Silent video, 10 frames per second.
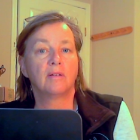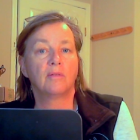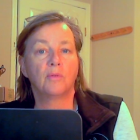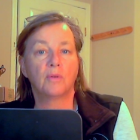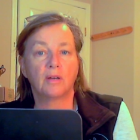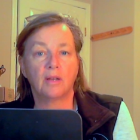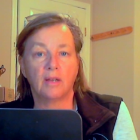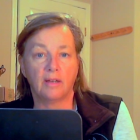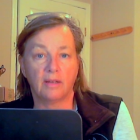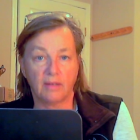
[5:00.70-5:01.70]
or
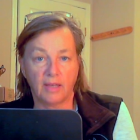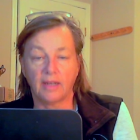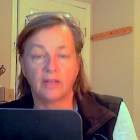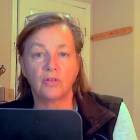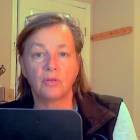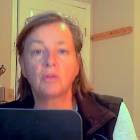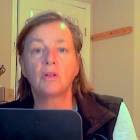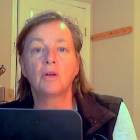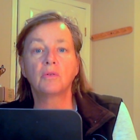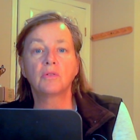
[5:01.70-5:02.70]
uh, getting too
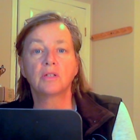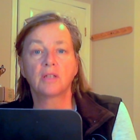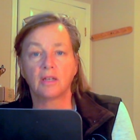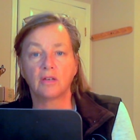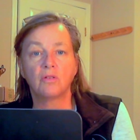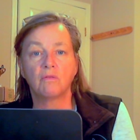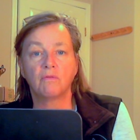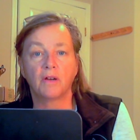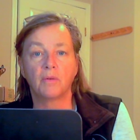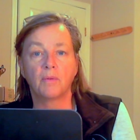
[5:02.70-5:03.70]
close, getting too
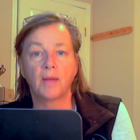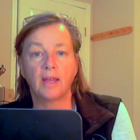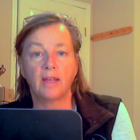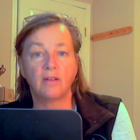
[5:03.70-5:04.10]
far away,